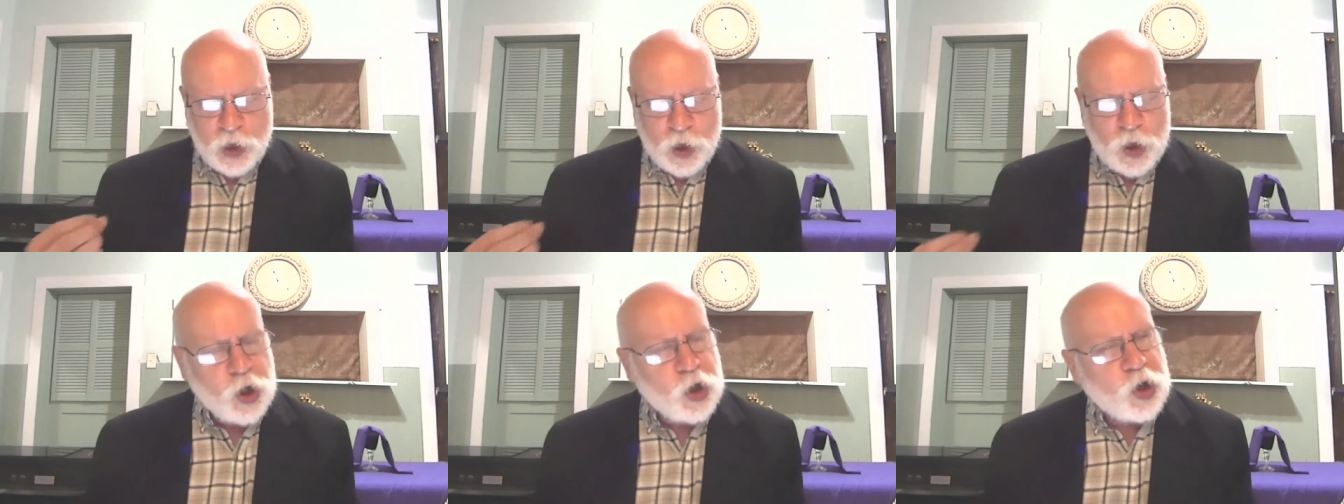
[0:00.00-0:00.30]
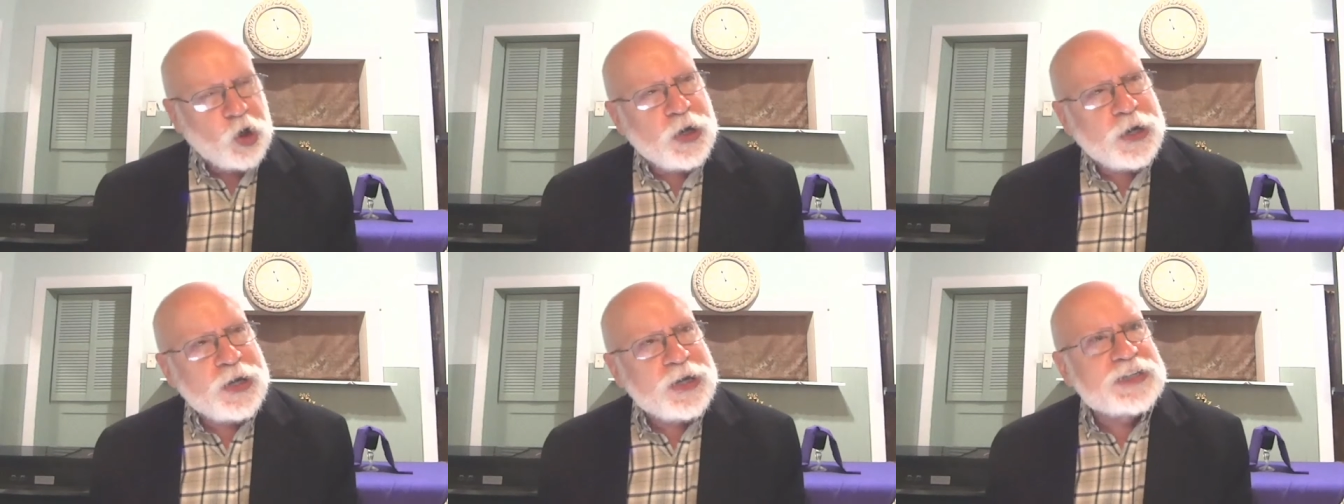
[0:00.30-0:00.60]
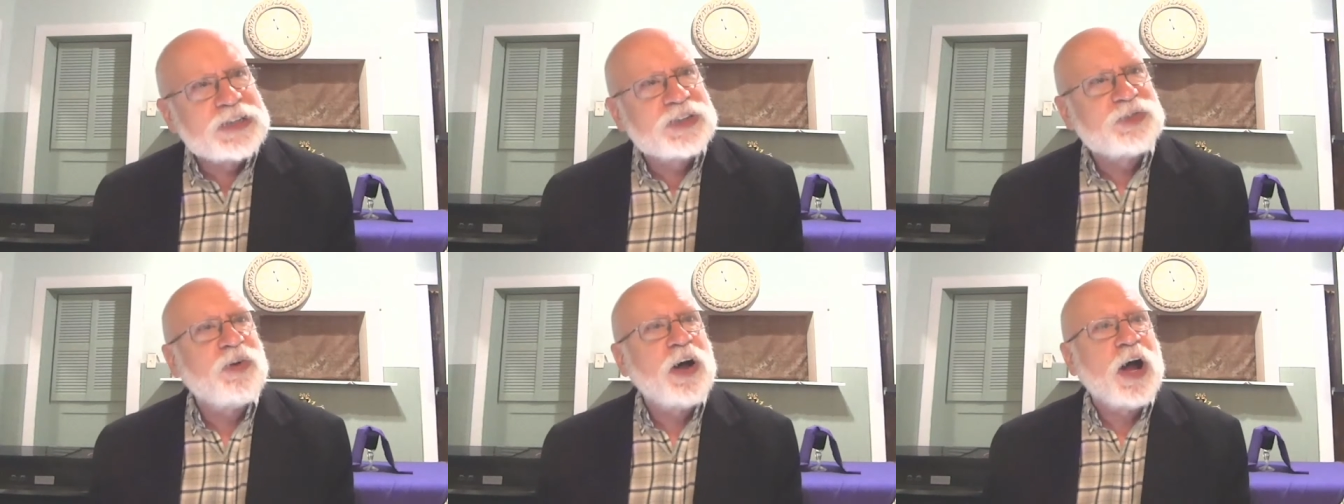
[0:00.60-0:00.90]
earn
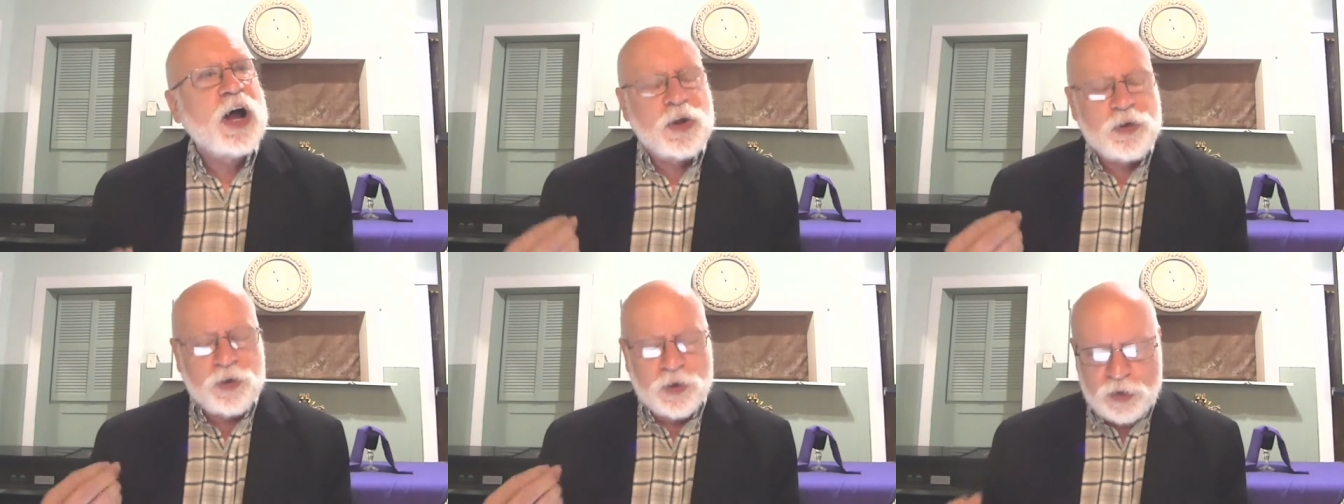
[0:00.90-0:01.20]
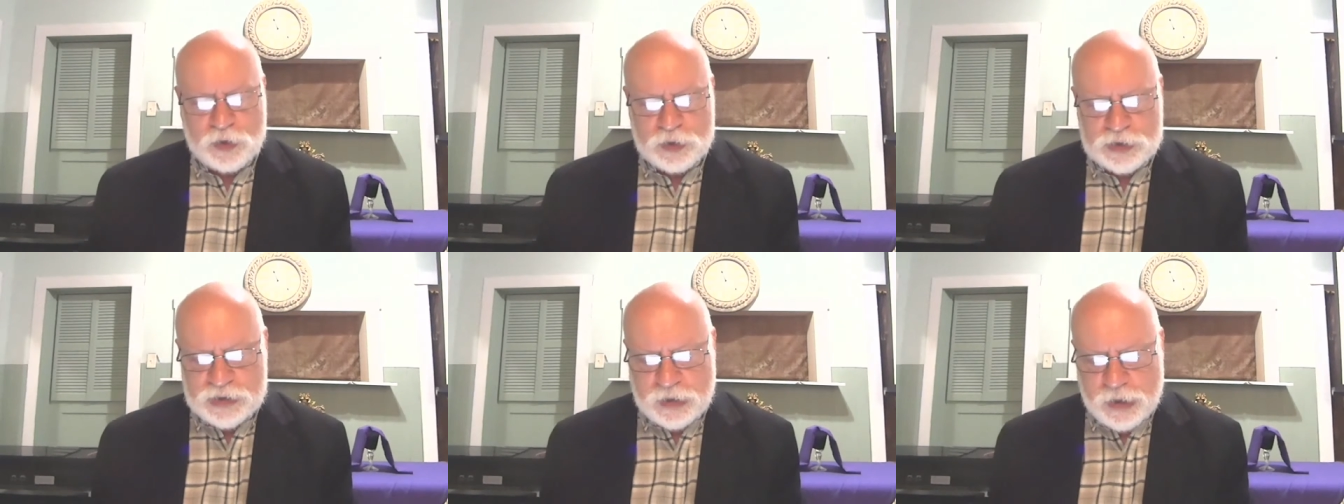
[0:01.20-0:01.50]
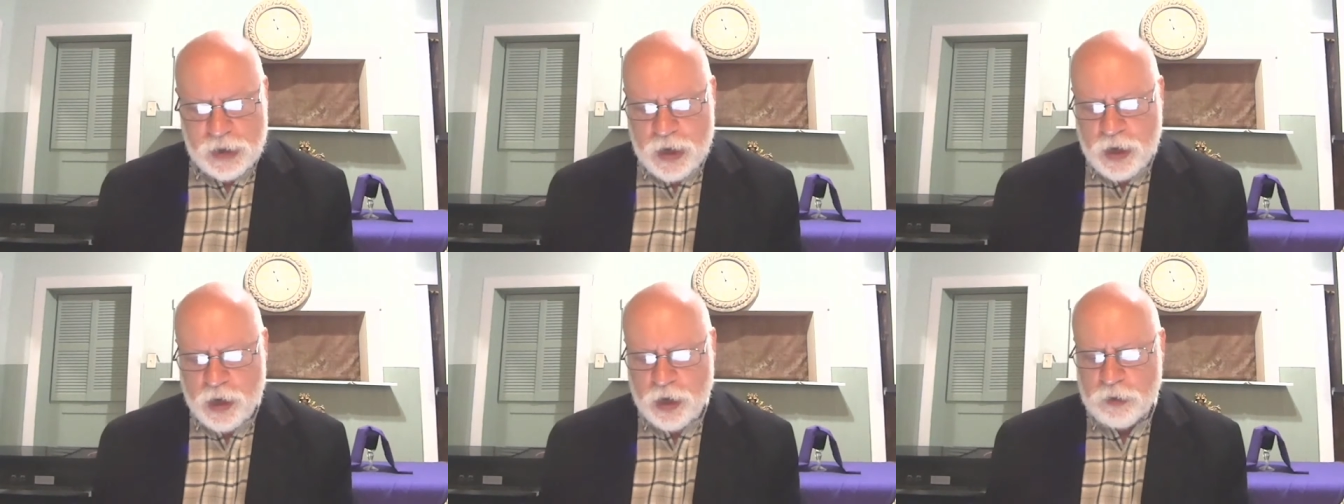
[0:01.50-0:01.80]
his father's
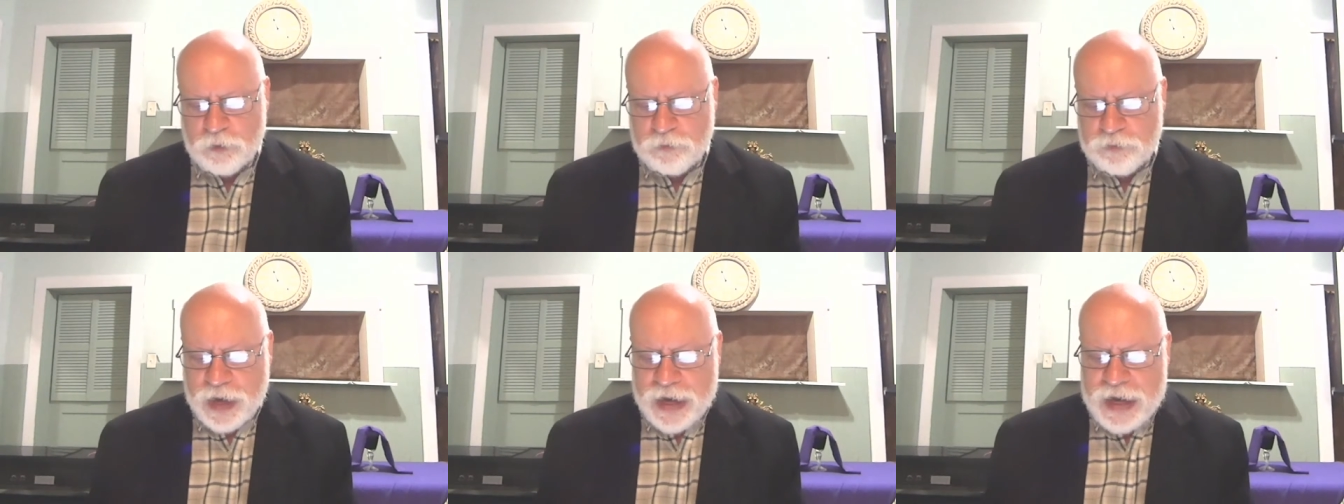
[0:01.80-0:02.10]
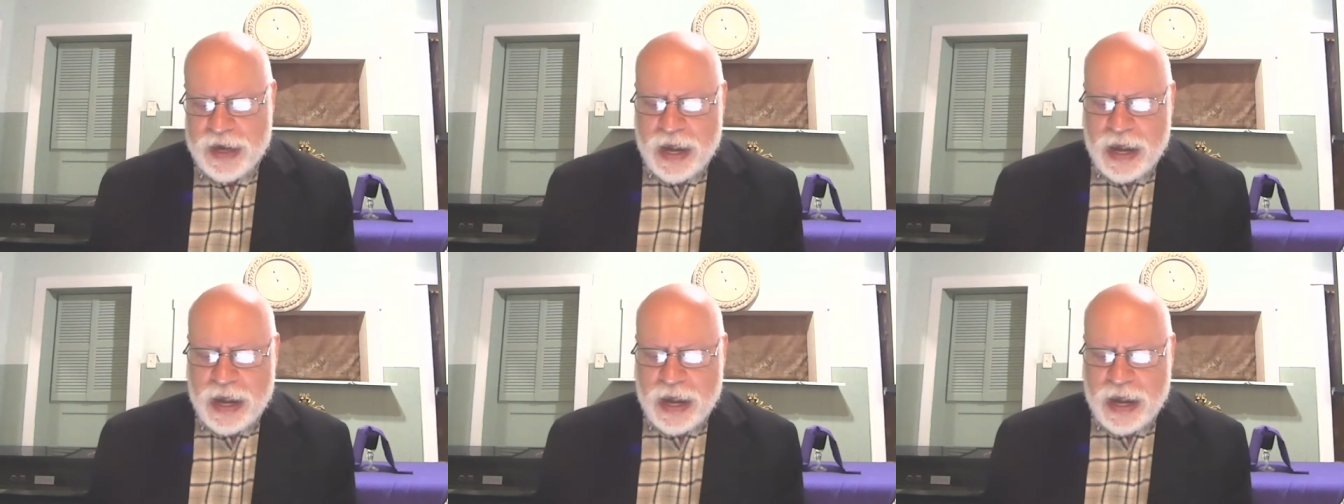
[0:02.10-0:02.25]
love,